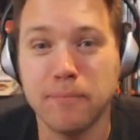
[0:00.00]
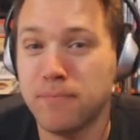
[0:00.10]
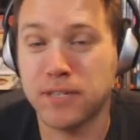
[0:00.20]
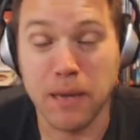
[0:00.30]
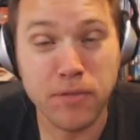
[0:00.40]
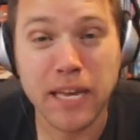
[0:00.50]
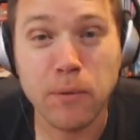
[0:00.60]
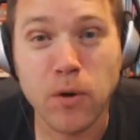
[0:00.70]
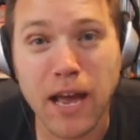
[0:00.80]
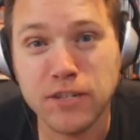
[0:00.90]
something
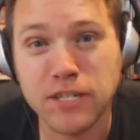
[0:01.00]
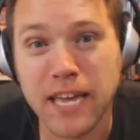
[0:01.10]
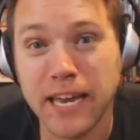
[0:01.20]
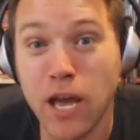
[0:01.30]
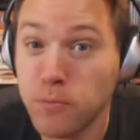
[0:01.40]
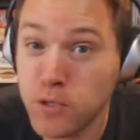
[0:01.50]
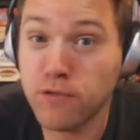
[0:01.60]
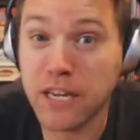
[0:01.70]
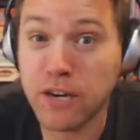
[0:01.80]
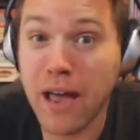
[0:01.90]
in what I've said helps
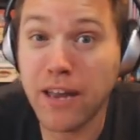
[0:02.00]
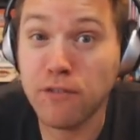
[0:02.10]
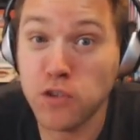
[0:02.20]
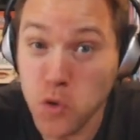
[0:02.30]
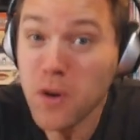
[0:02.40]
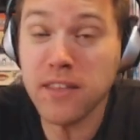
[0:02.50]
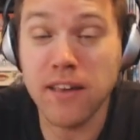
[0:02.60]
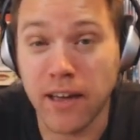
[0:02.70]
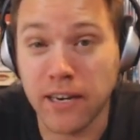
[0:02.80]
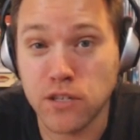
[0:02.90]
you figure out if you're
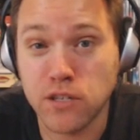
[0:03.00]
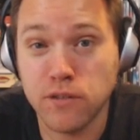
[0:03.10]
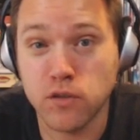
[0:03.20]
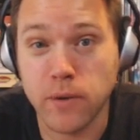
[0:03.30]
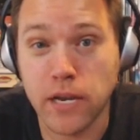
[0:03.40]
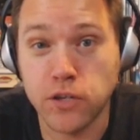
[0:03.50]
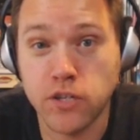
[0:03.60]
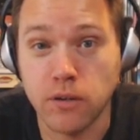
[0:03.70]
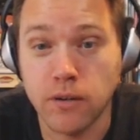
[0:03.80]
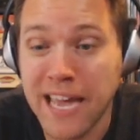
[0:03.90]
the audience for
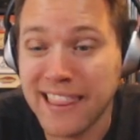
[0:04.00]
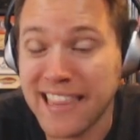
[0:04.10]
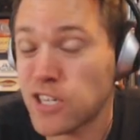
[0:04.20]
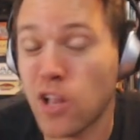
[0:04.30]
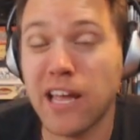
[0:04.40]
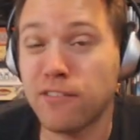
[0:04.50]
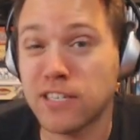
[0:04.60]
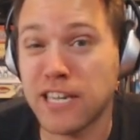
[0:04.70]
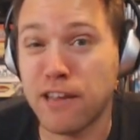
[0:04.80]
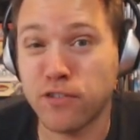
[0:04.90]
Rage 2. That's all I have
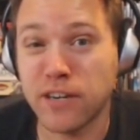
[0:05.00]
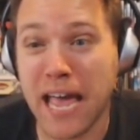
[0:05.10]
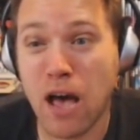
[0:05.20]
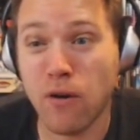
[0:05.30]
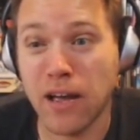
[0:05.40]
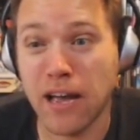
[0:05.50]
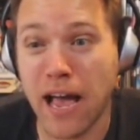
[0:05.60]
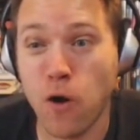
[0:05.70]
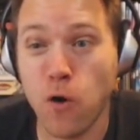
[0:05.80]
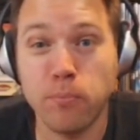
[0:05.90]
to say for now.
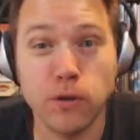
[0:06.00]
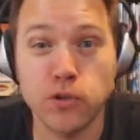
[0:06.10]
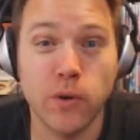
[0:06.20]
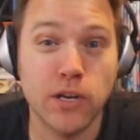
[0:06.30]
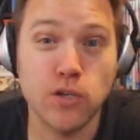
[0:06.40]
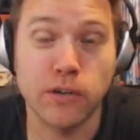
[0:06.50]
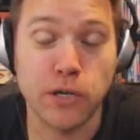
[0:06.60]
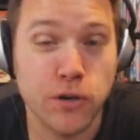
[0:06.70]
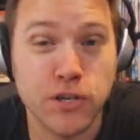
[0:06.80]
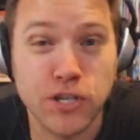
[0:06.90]
I hope you'll join us over
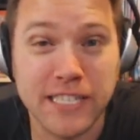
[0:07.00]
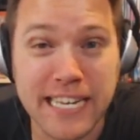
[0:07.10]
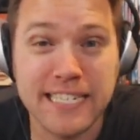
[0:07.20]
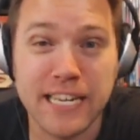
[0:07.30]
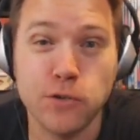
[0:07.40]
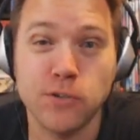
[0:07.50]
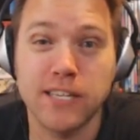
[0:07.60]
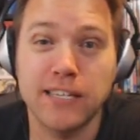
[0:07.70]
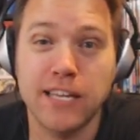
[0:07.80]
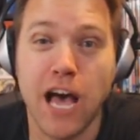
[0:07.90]
at
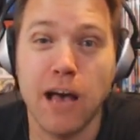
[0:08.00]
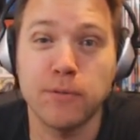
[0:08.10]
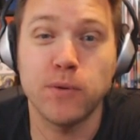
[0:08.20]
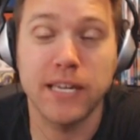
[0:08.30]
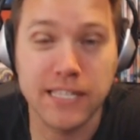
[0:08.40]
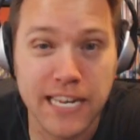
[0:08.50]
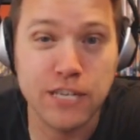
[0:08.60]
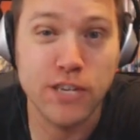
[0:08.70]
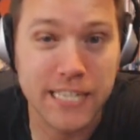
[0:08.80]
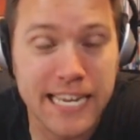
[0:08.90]
ChristianGeekCentral.com as we
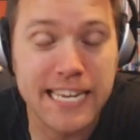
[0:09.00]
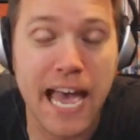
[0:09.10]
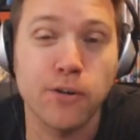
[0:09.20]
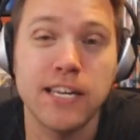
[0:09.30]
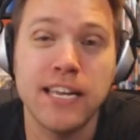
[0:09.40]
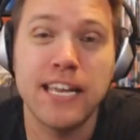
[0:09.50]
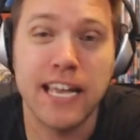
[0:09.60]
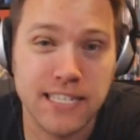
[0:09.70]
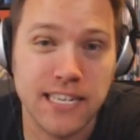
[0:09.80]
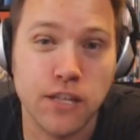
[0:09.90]
continue to geek out
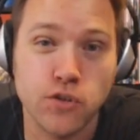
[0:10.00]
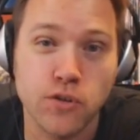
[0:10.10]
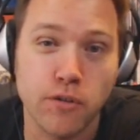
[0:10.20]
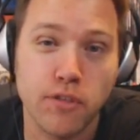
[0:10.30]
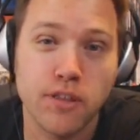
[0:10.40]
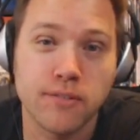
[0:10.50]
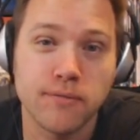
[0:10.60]
and seek the truth.